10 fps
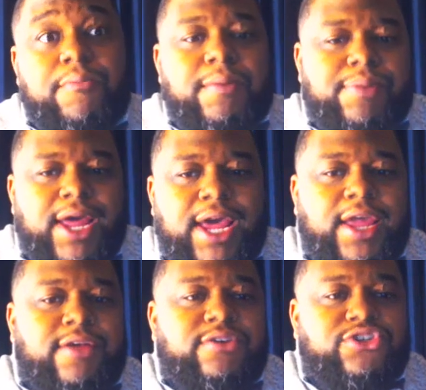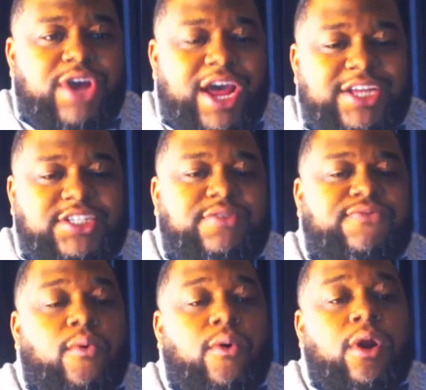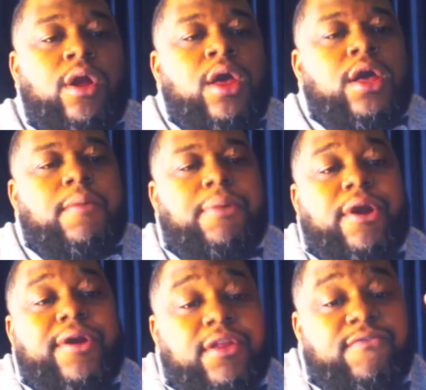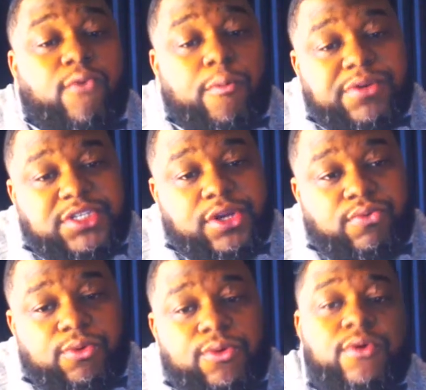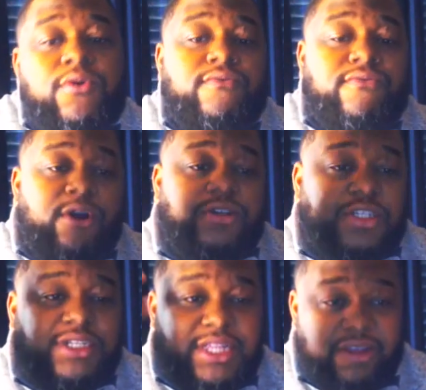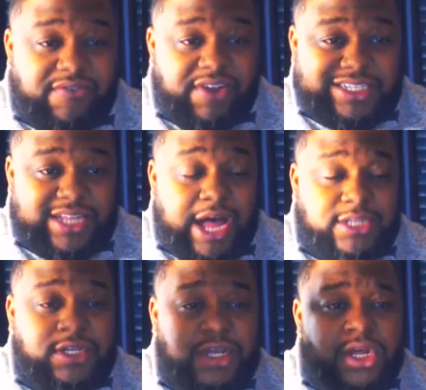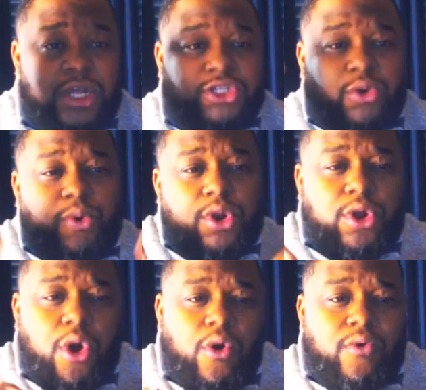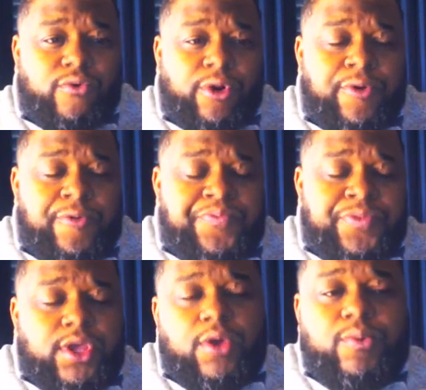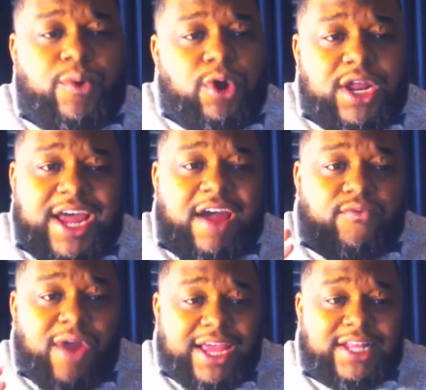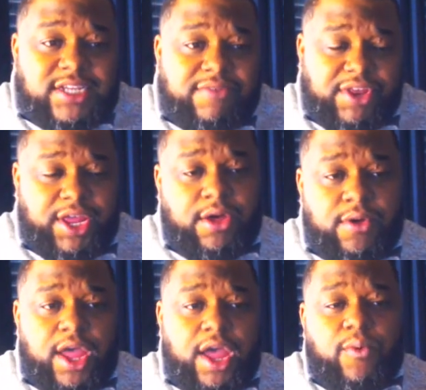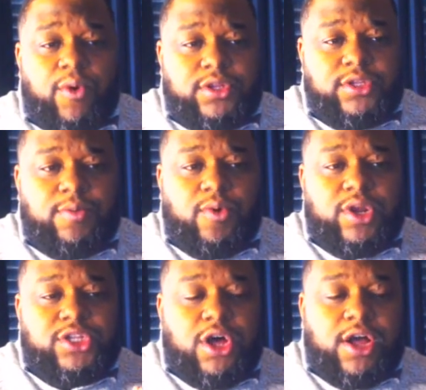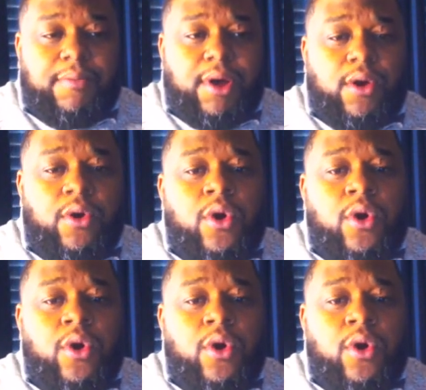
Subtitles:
planning strategies for comparing the 4% rule versus dividend stocks. So we're going to go over, we're going to dive right into the video, and we're going to talk about